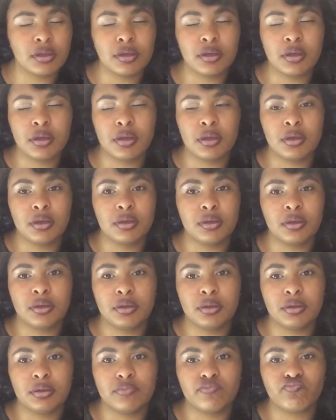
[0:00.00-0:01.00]

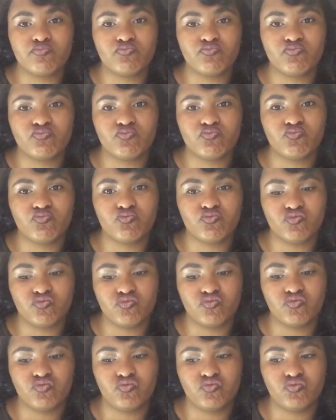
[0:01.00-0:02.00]

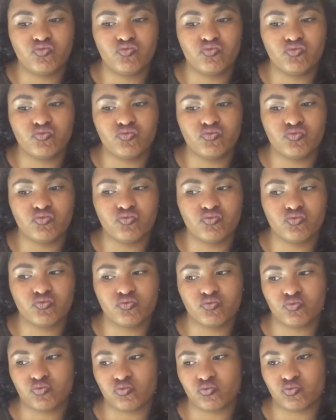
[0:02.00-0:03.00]

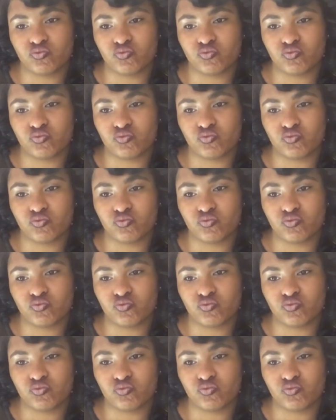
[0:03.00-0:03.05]
Nothing is said.